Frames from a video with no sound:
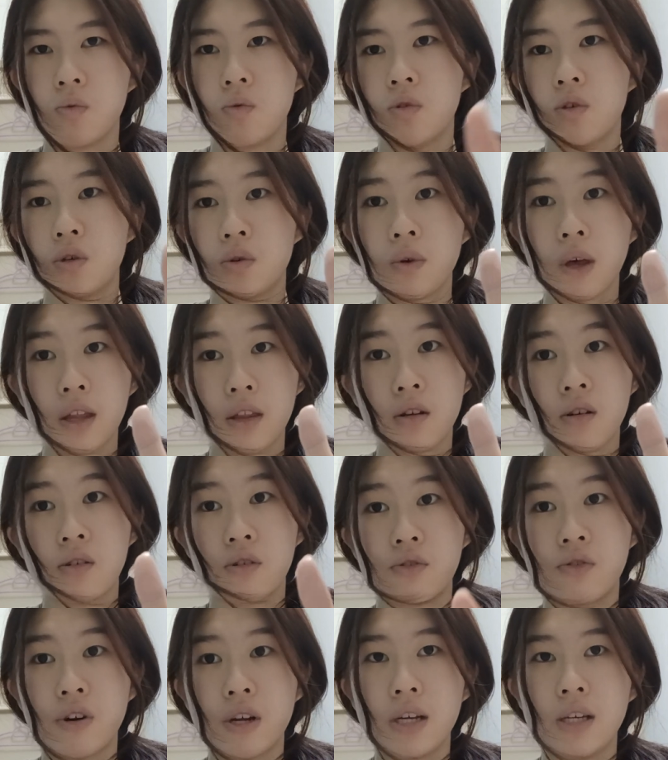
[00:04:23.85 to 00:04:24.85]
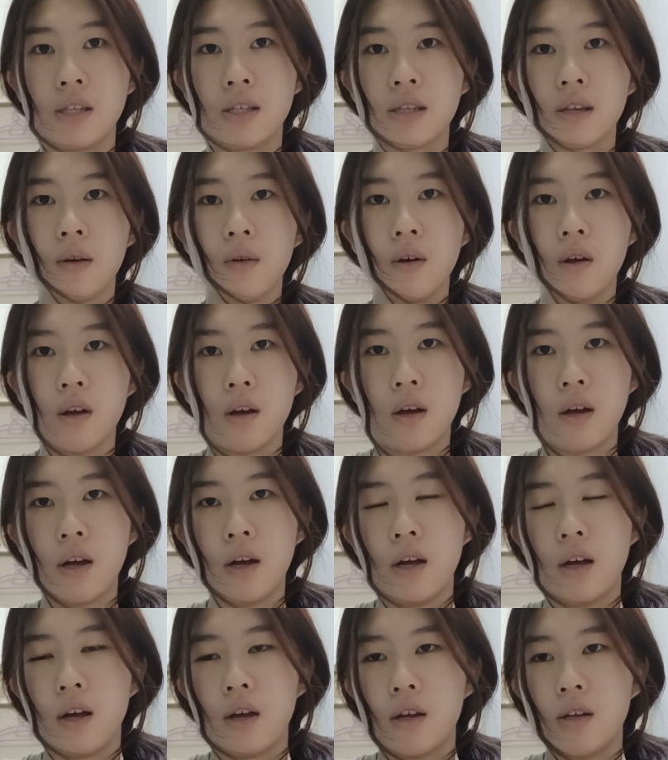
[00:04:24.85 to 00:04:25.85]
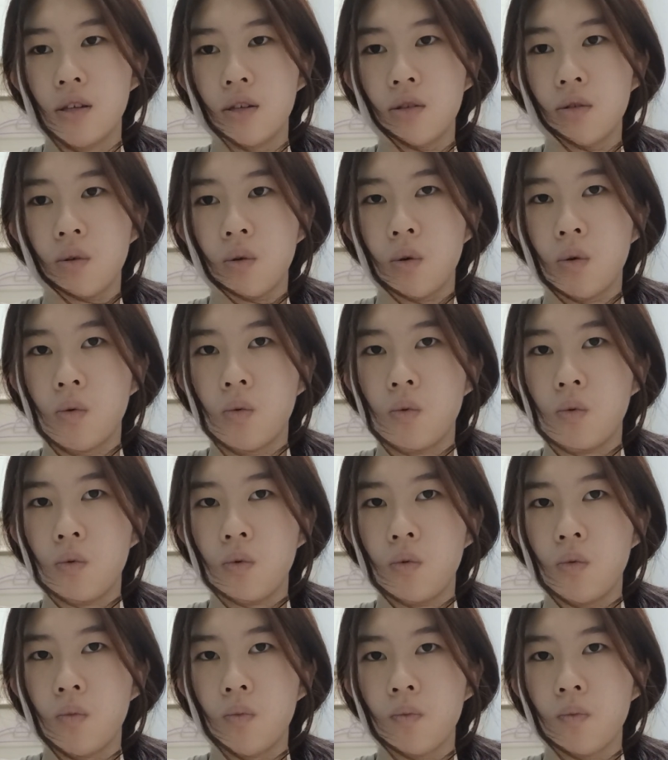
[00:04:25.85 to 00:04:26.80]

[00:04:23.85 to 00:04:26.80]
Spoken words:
two categories. So